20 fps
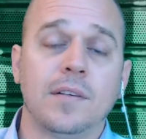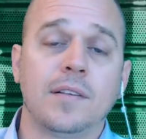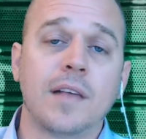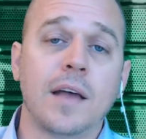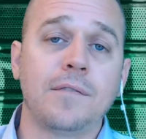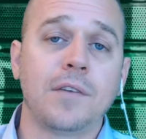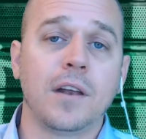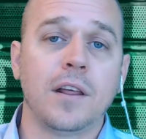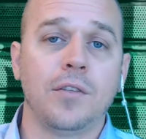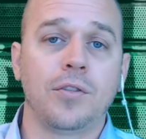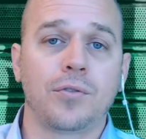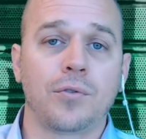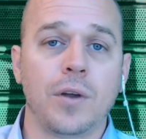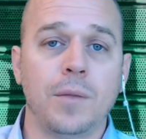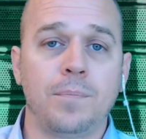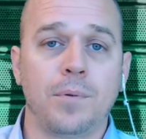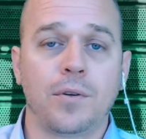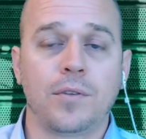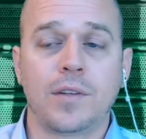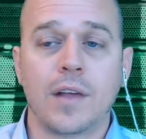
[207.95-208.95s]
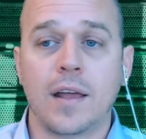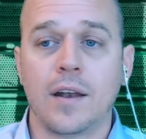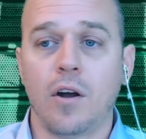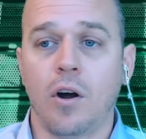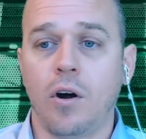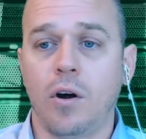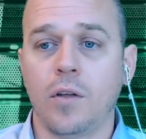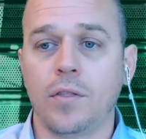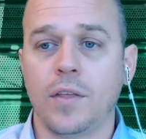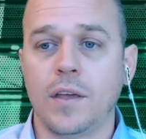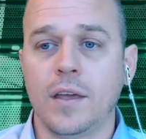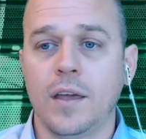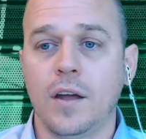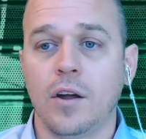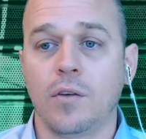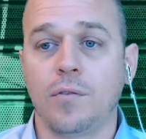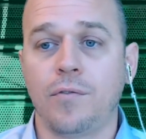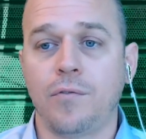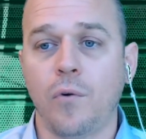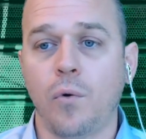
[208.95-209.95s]
73% on the
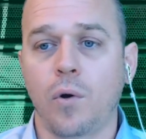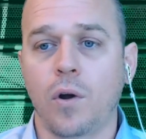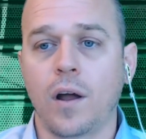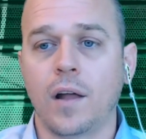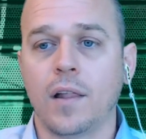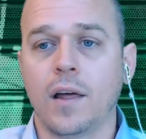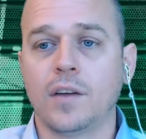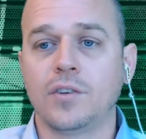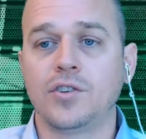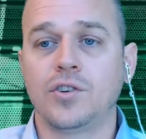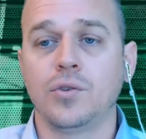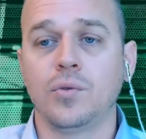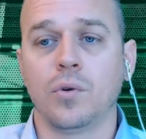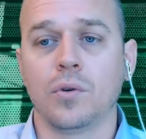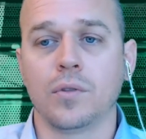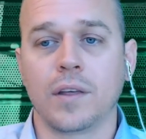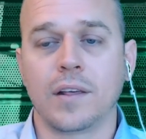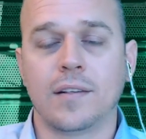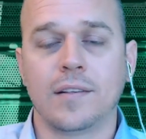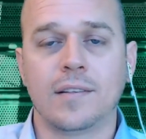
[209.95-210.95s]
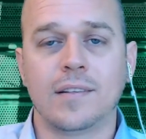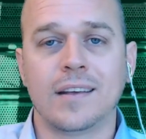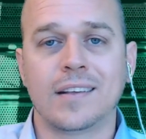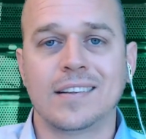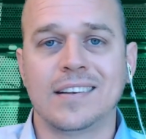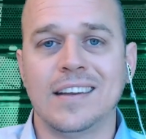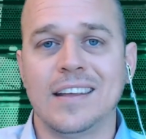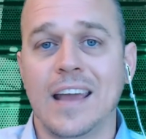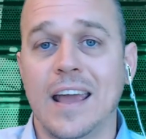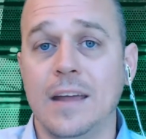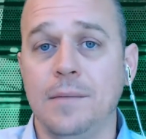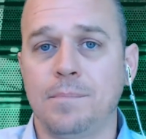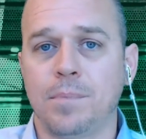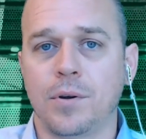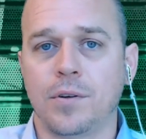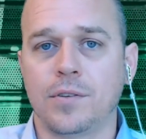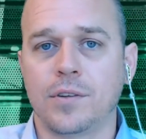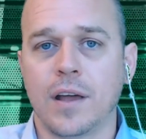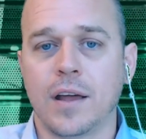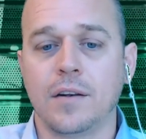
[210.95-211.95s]
year for LSU, only
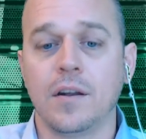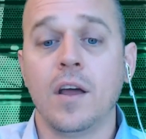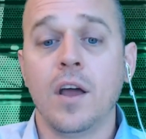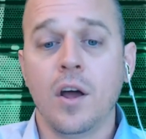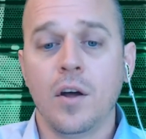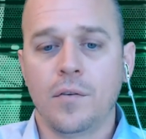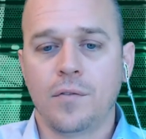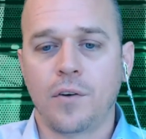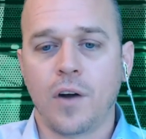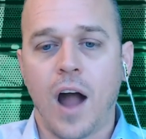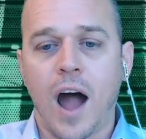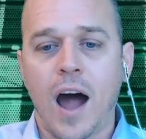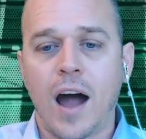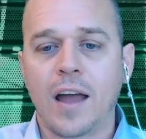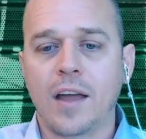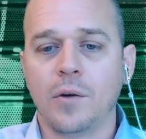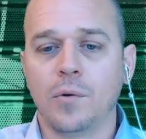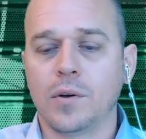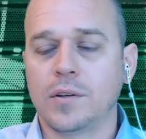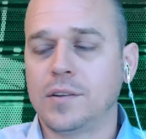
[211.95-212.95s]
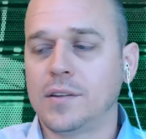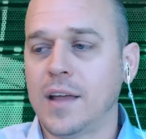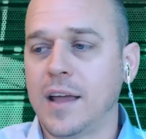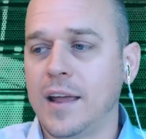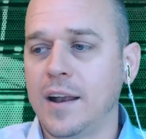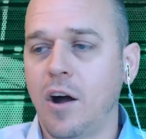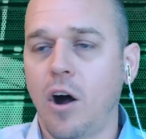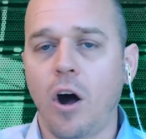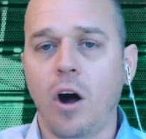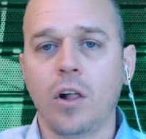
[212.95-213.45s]
68% for Iowa State.